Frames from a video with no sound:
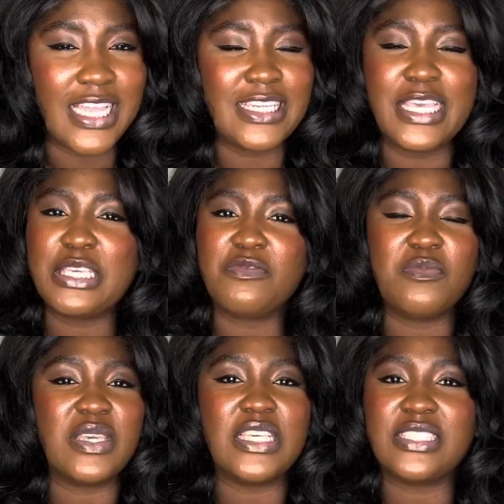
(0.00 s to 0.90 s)
They giving
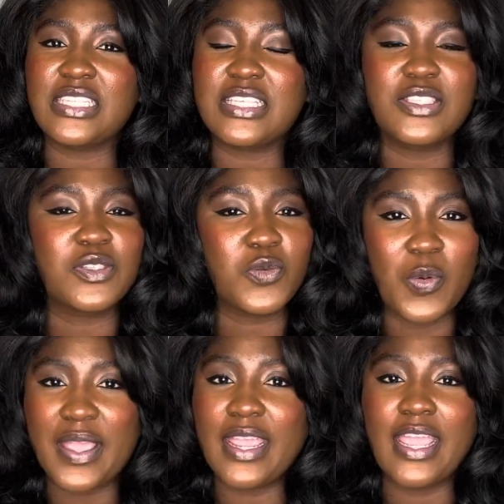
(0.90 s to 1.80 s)
me instances
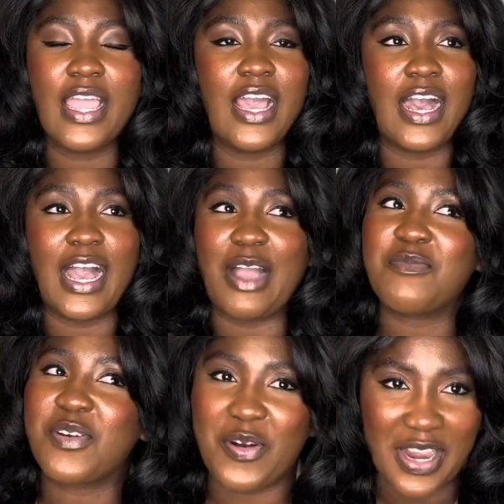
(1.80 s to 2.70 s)
where I'm
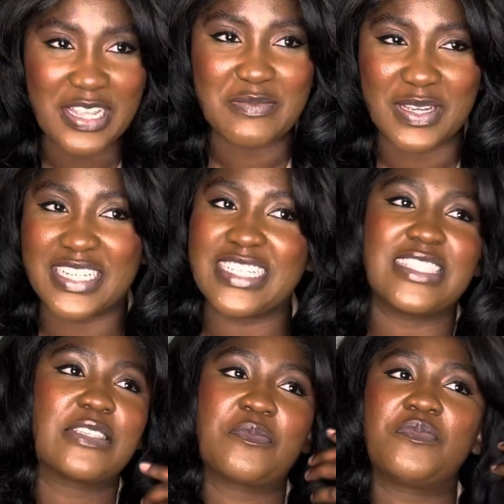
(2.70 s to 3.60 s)
crying
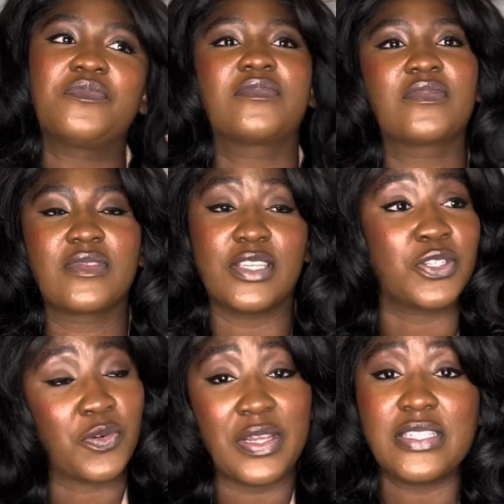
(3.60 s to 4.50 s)
because it's
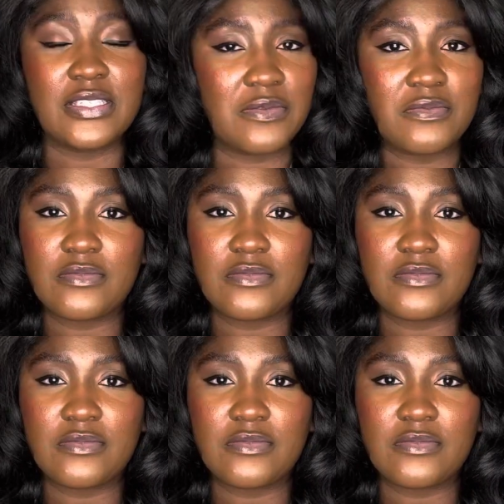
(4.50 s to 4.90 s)
crazy.